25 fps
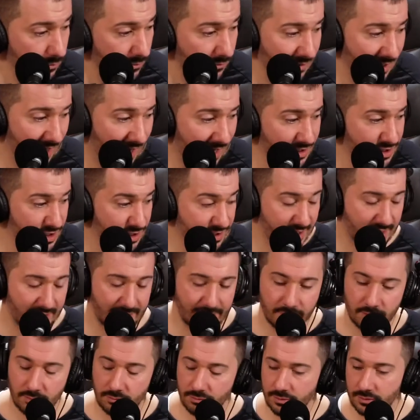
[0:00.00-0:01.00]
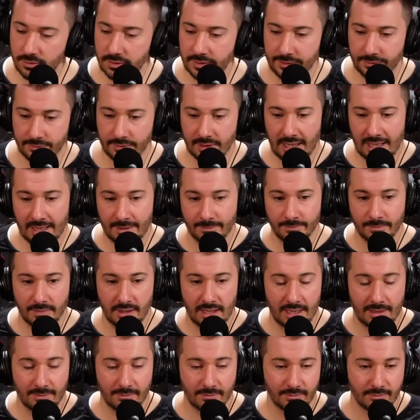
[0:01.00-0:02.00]
I just get, dude, I'm
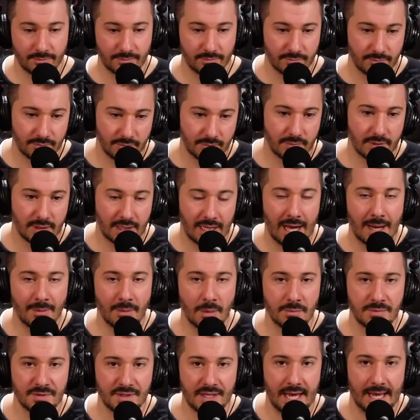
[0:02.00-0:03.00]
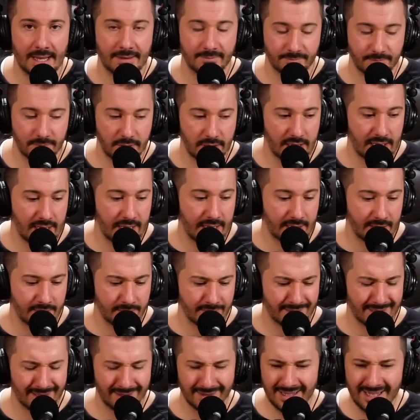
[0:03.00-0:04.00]
upset.
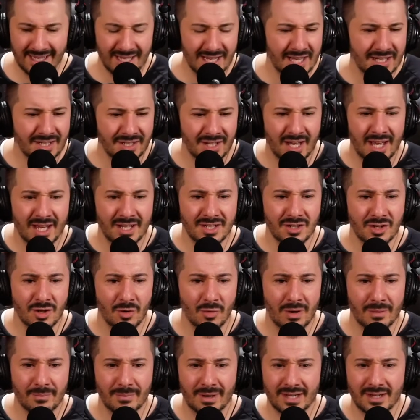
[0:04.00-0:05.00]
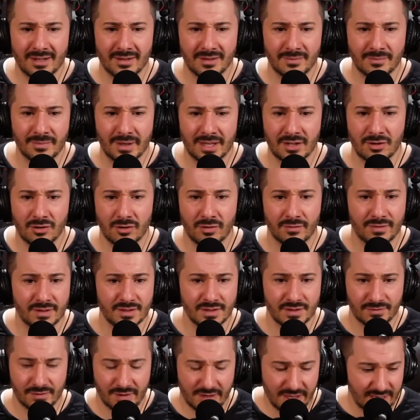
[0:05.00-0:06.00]
And you know what? My
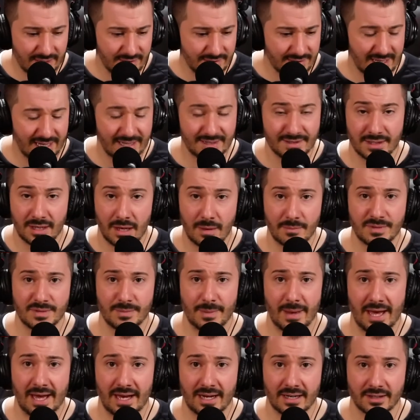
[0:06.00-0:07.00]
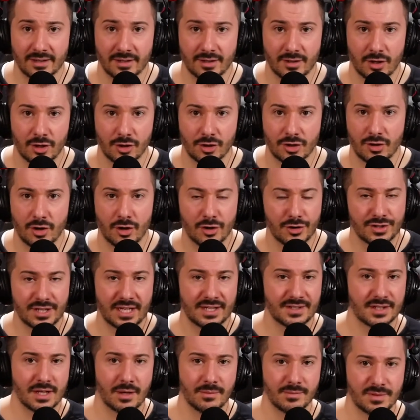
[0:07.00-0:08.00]
girlfriend's freaking test comes back. Her
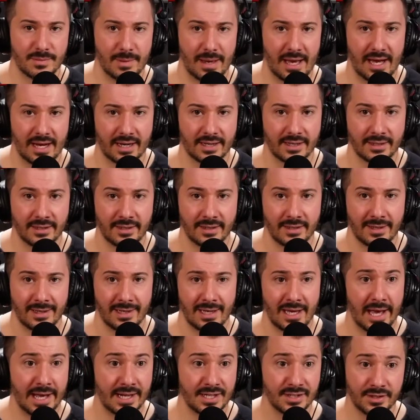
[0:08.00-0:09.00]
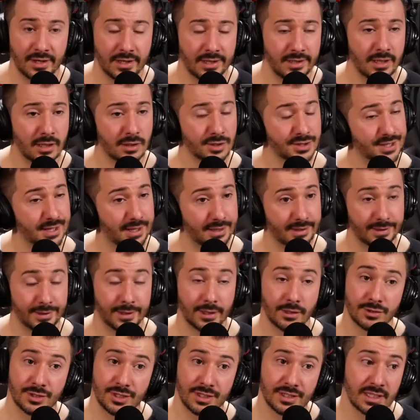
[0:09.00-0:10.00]
test comes back. And
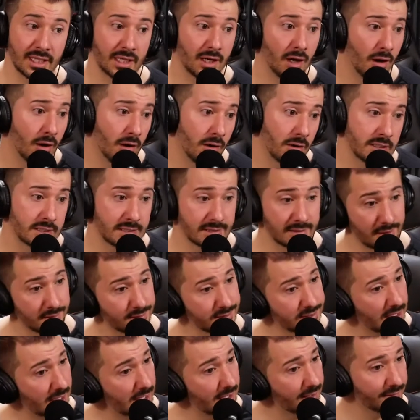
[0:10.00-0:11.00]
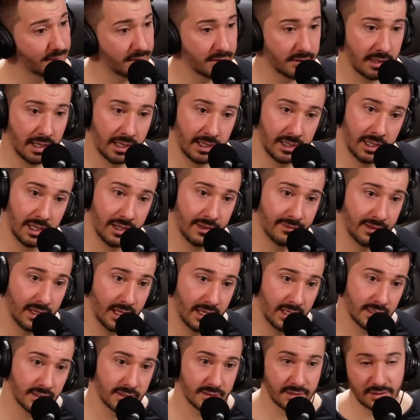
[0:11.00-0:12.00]
she's like, "Oh, it's so sad that you can't have
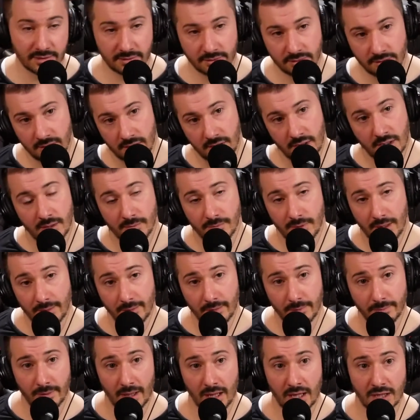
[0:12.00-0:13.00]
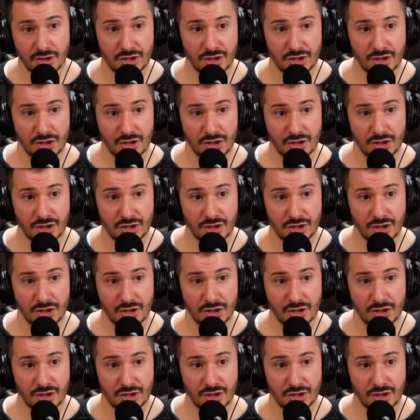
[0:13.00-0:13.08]
eggs," and blah blah blah.